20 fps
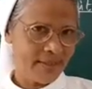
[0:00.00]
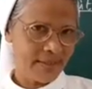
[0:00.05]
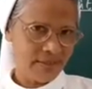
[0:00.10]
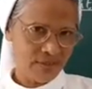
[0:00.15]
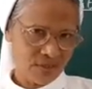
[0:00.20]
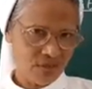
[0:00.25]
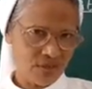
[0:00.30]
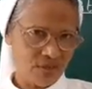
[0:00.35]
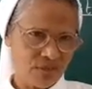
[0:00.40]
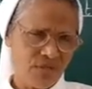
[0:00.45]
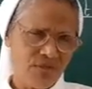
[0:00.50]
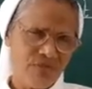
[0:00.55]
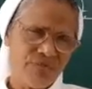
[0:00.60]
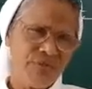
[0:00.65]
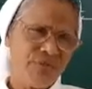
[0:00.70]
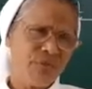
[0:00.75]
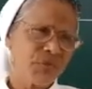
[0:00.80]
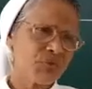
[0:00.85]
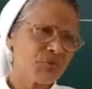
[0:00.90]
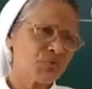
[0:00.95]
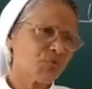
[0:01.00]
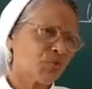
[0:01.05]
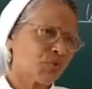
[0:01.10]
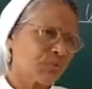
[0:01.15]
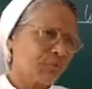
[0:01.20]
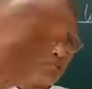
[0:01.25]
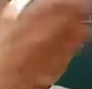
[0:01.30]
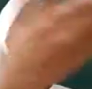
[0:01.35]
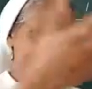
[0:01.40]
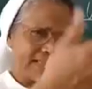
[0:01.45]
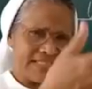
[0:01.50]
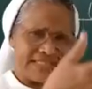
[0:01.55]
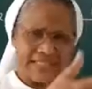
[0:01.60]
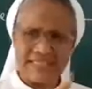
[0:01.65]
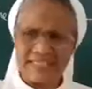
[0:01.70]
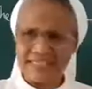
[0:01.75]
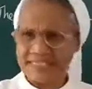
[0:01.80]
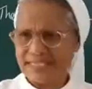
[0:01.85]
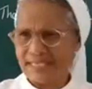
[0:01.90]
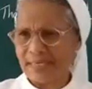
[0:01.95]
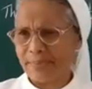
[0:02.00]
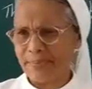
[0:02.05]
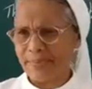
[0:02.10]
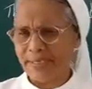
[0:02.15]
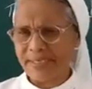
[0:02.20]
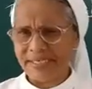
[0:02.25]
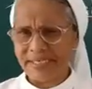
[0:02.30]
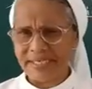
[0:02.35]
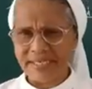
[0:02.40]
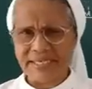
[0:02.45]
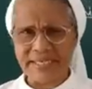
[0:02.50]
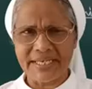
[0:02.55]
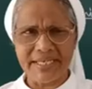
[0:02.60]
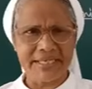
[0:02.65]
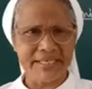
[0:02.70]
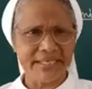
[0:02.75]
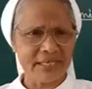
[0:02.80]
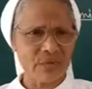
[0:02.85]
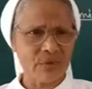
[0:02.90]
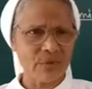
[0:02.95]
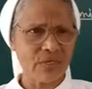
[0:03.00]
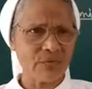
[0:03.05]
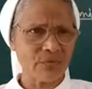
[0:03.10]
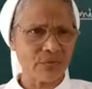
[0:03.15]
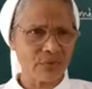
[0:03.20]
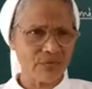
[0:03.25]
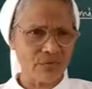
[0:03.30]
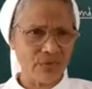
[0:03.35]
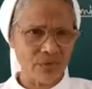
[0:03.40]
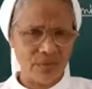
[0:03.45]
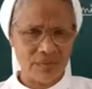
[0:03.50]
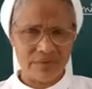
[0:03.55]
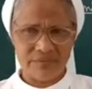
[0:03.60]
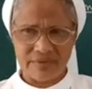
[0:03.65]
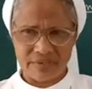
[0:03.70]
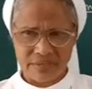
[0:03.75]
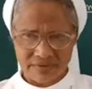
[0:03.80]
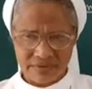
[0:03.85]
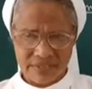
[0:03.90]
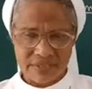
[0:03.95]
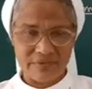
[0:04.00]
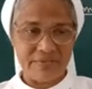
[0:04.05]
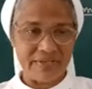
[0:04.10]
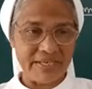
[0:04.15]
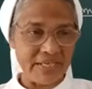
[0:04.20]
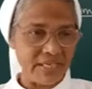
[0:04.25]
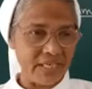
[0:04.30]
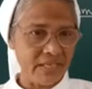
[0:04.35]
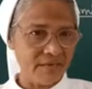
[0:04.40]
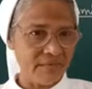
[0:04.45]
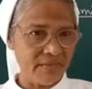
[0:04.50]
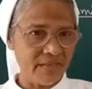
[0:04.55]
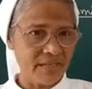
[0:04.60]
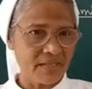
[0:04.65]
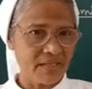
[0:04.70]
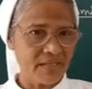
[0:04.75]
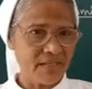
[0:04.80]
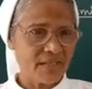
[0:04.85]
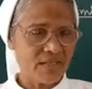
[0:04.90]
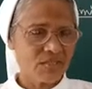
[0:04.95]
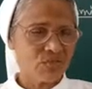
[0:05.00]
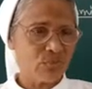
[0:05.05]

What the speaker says: Is it not? We know so many things that is happening in and around our world where we are living.